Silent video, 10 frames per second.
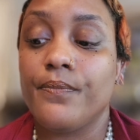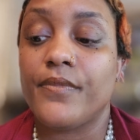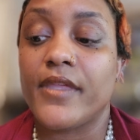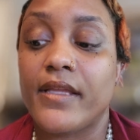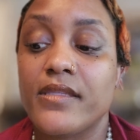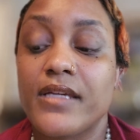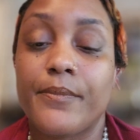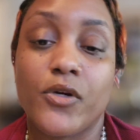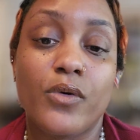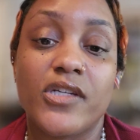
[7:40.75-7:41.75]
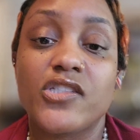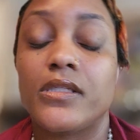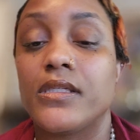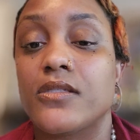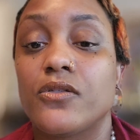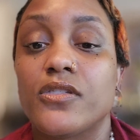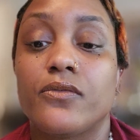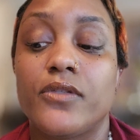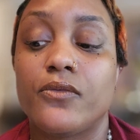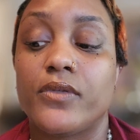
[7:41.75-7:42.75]
That type of questioning is also
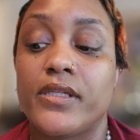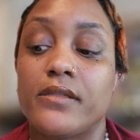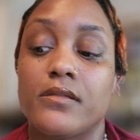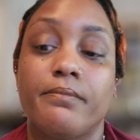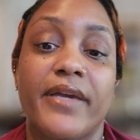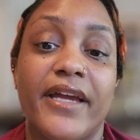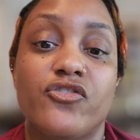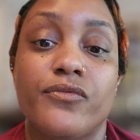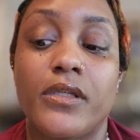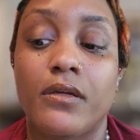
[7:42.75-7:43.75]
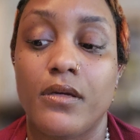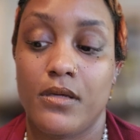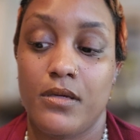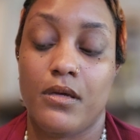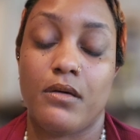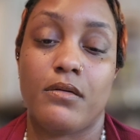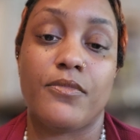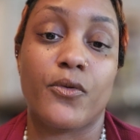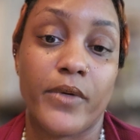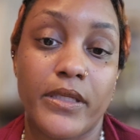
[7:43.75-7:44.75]
known as badgering
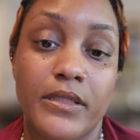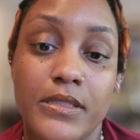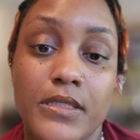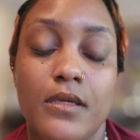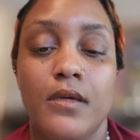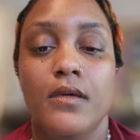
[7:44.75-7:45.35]
the witness.